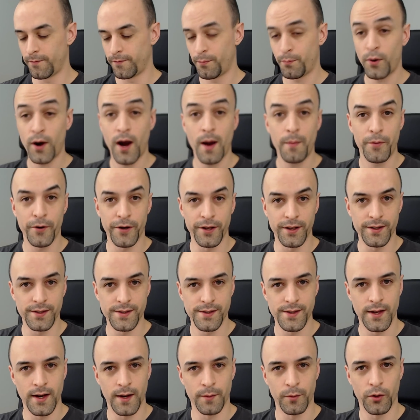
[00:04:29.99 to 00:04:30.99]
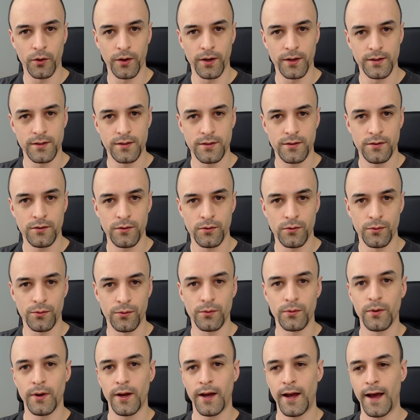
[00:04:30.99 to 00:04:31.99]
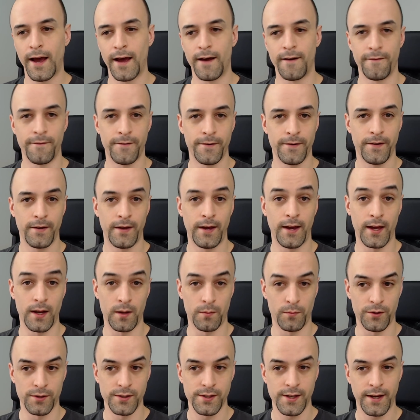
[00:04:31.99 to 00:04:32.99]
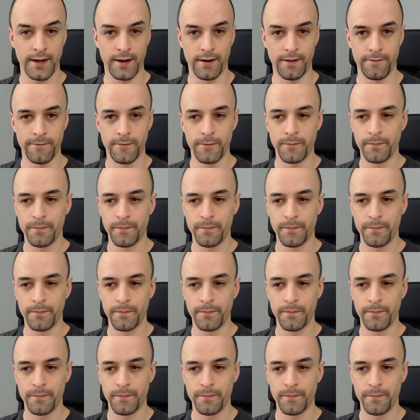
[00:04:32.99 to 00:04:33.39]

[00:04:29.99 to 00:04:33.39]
properties that I'm going to have animals have.